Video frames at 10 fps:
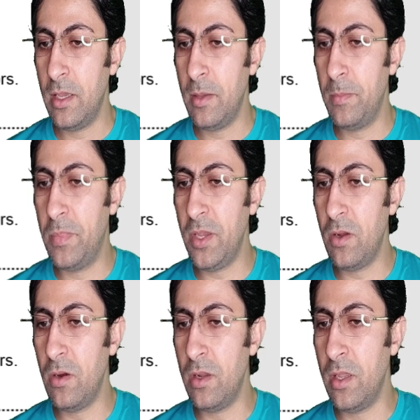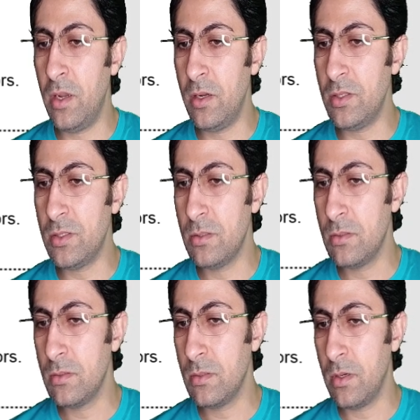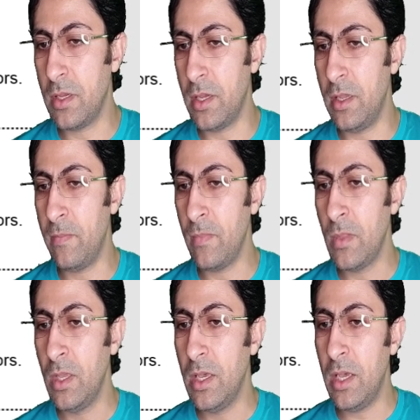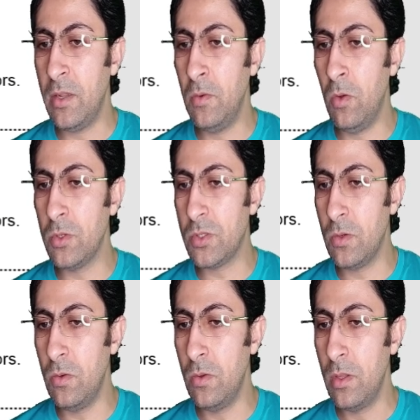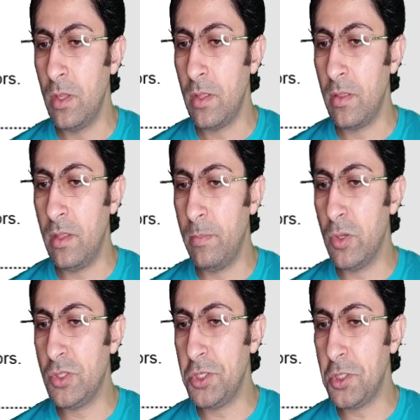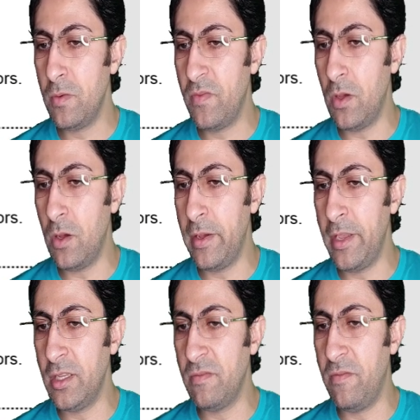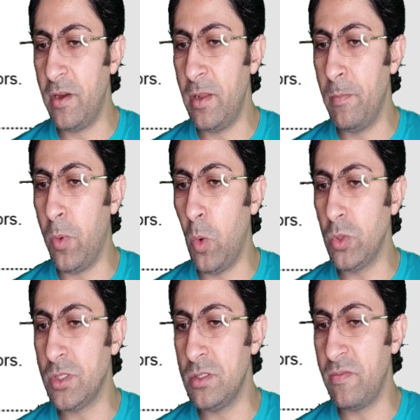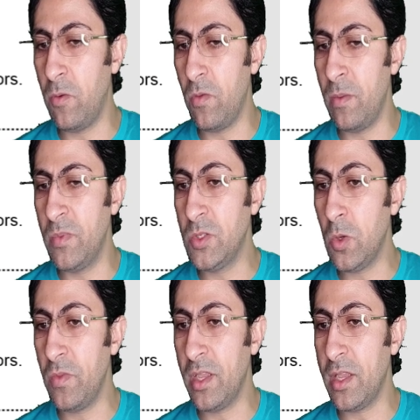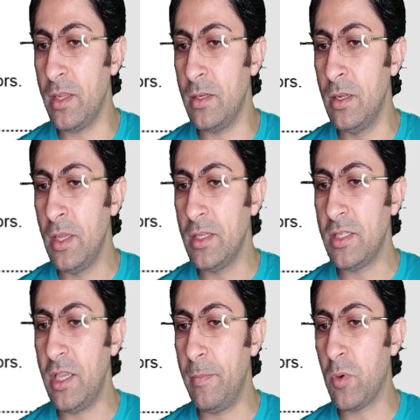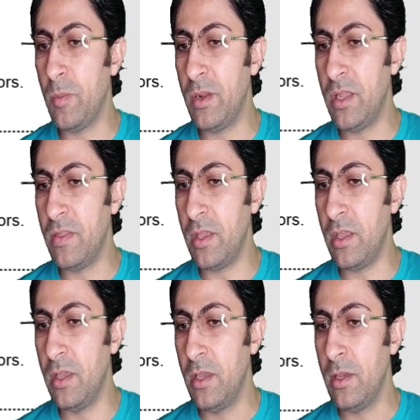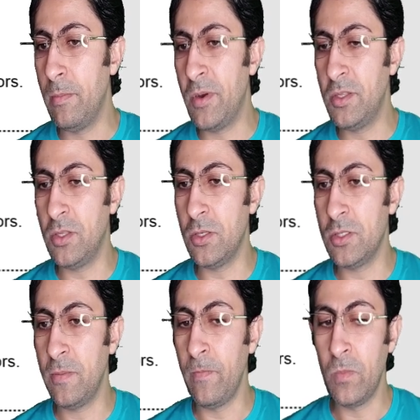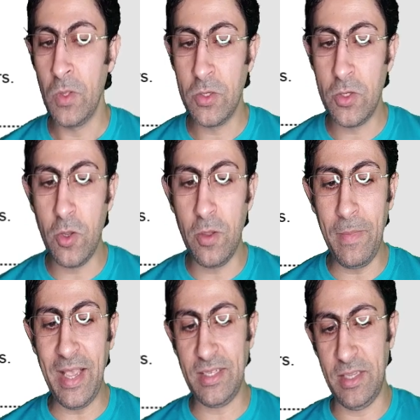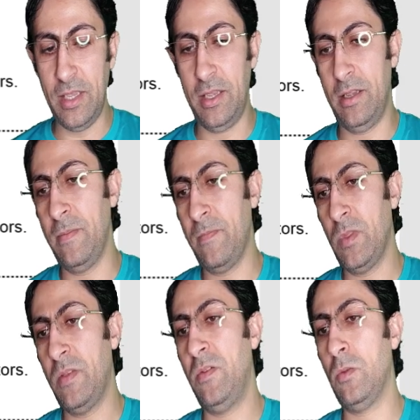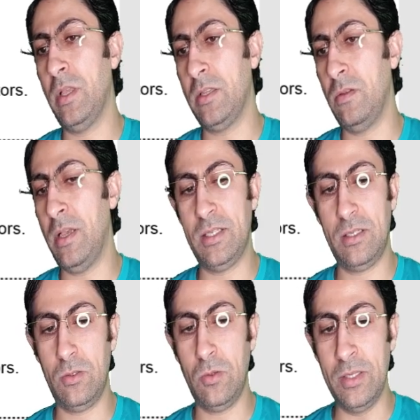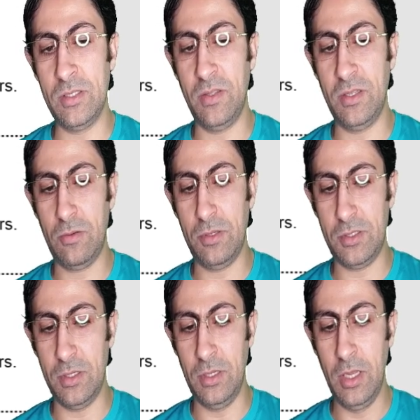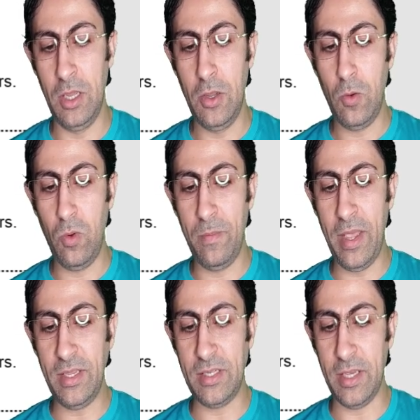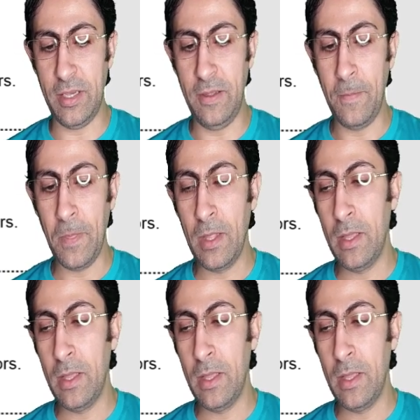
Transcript: a bigger ears, okay, and also the position of the eye is very important for them so they can see properly the predators. So you may see here, if you would like to answer this question, we may say